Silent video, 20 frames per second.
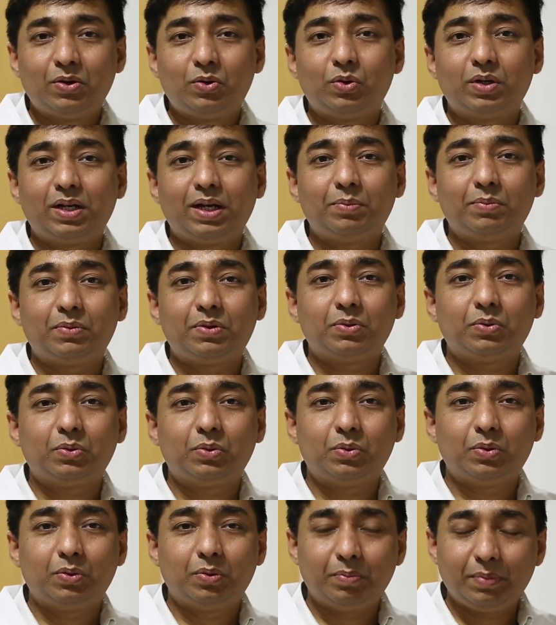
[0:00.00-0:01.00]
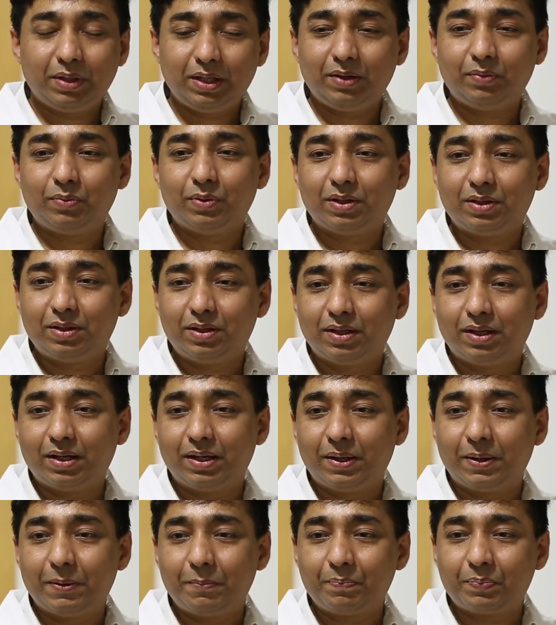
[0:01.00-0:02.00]
who came to me with
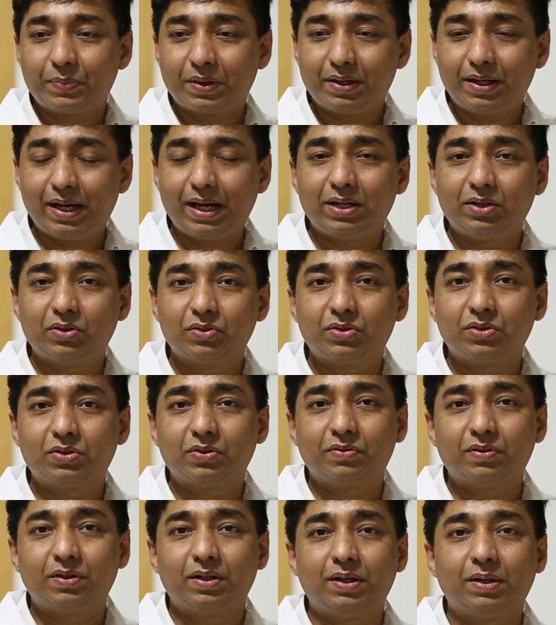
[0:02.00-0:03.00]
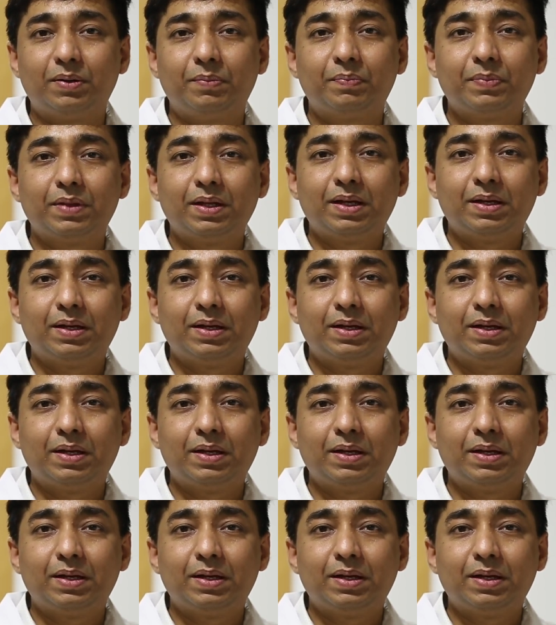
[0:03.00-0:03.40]
the diagnosis of a